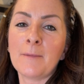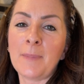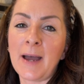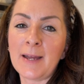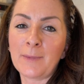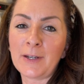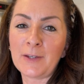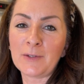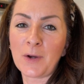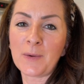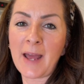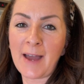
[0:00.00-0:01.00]
But when you
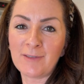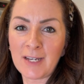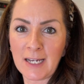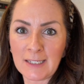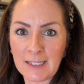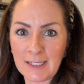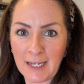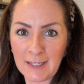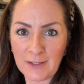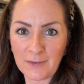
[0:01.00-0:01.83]
don't have tons and tons